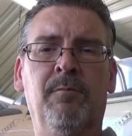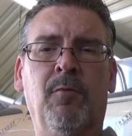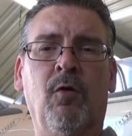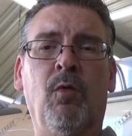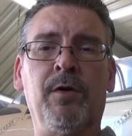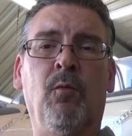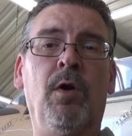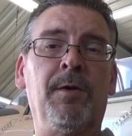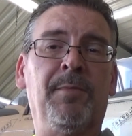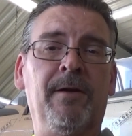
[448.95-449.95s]
more
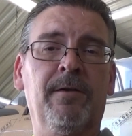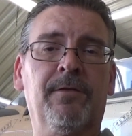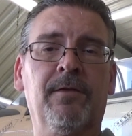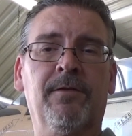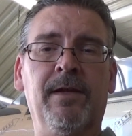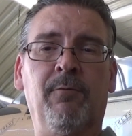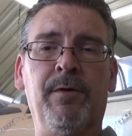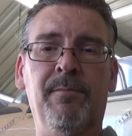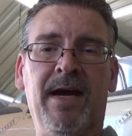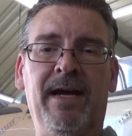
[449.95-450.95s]
one-to-one appearances that
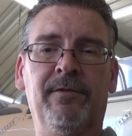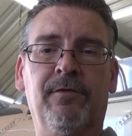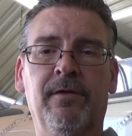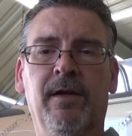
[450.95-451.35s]
would match